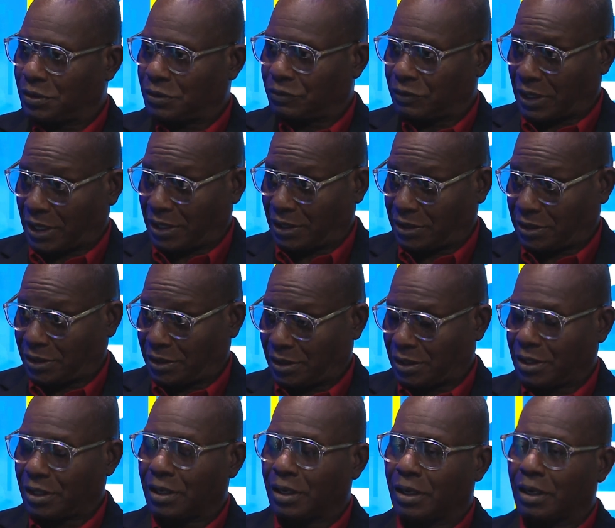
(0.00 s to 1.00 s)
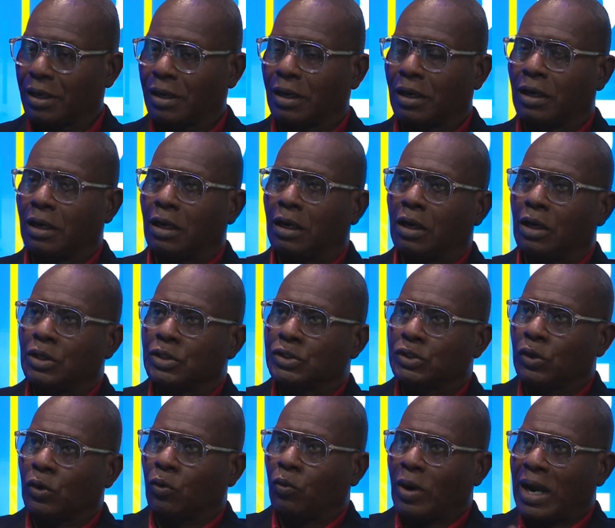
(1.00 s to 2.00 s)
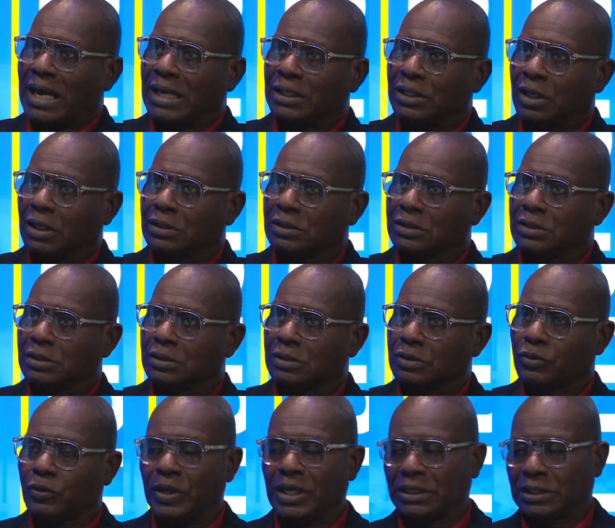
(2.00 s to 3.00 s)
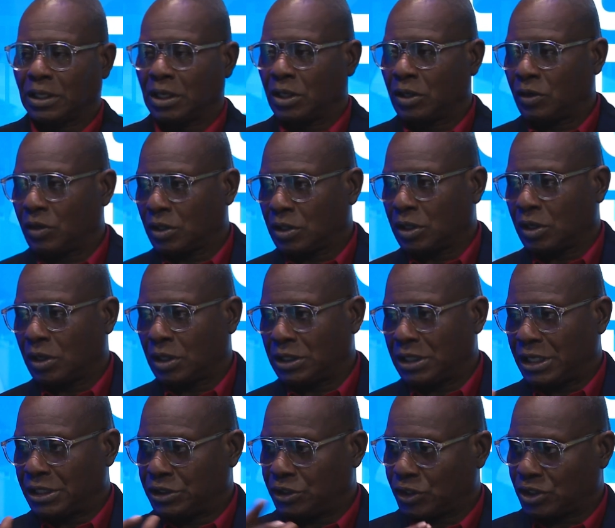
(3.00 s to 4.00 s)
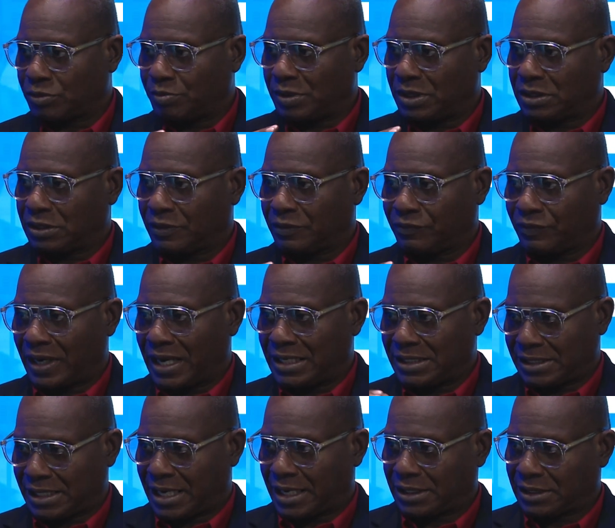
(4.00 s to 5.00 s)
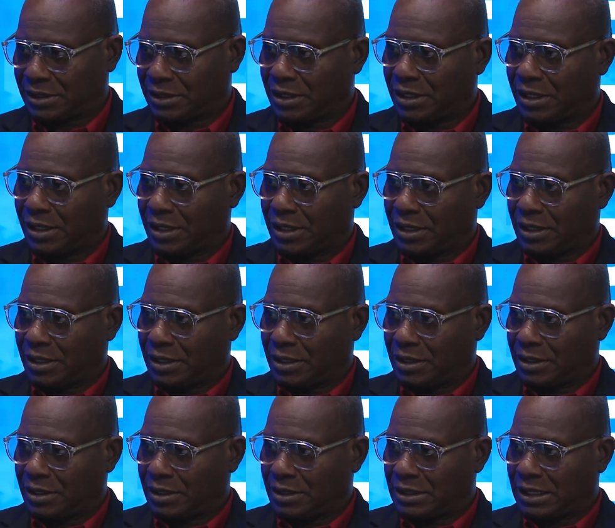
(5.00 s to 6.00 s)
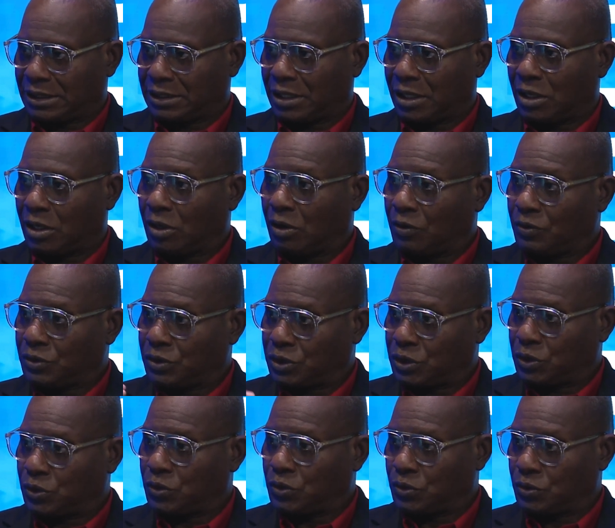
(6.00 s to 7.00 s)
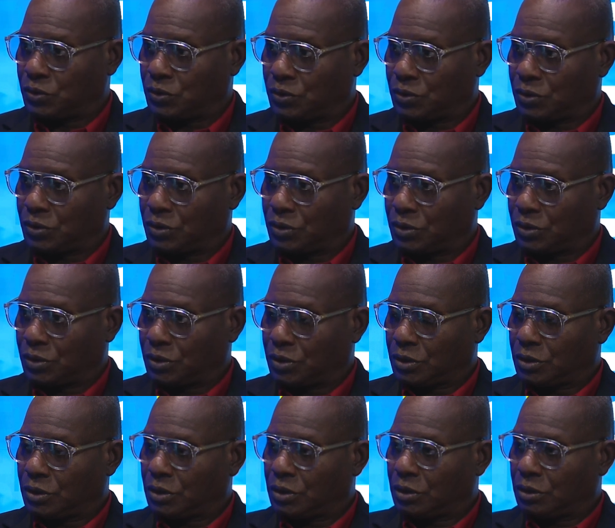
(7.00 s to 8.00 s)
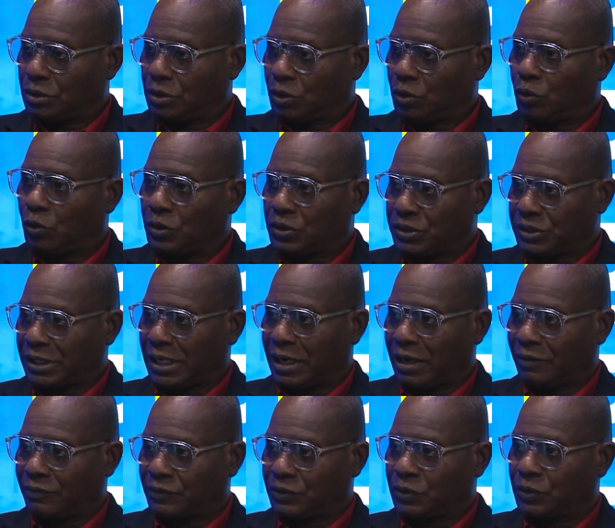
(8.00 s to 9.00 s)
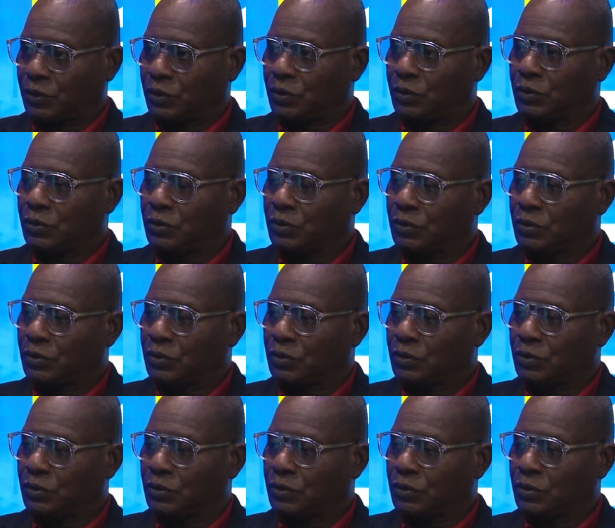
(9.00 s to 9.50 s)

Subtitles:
Right? So why not create a law called the Adjustment of Fines Act that allows you, the court staff, to